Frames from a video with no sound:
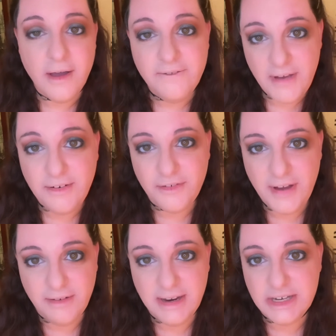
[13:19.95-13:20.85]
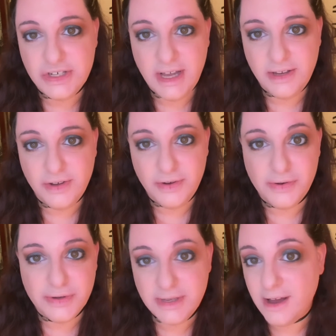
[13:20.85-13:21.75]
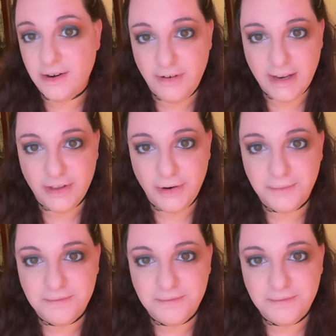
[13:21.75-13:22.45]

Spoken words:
favorite foundation that you use on a regular.